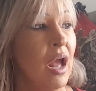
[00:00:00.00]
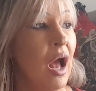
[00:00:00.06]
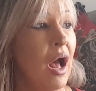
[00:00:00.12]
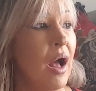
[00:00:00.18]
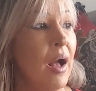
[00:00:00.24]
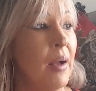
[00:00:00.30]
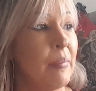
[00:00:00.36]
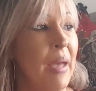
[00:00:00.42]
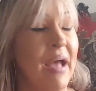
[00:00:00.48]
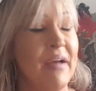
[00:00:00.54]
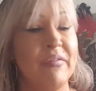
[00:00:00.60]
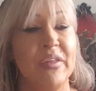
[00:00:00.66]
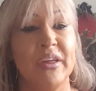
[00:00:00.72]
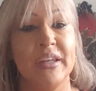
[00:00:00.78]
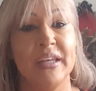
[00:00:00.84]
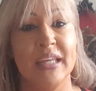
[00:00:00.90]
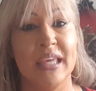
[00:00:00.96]
I have
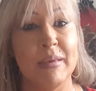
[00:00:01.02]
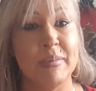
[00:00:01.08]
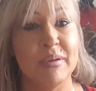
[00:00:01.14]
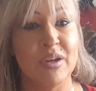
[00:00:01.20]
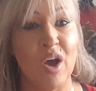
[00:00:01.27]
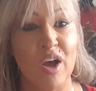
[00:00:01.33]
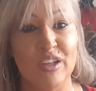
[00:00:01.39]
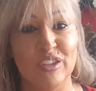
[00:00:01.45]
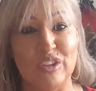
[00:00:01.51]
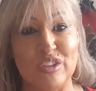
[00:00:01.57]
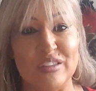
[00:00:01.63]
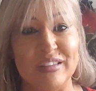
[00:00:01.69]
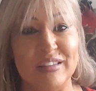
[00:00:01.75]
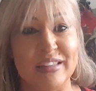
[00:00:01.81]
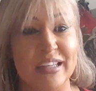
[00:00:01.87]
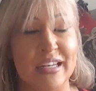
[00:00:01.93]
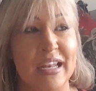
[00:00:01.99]
the Nicki Minaj's
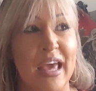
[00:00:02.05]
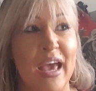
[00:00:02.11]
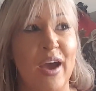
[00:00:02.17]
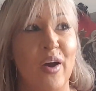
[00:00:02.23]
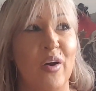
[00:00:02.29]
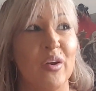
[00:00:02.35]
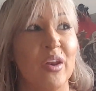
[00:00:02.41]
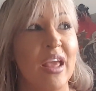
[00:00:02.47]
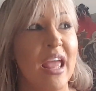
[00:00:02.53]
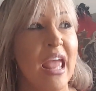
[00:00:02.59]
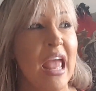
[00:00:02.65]
sitting out.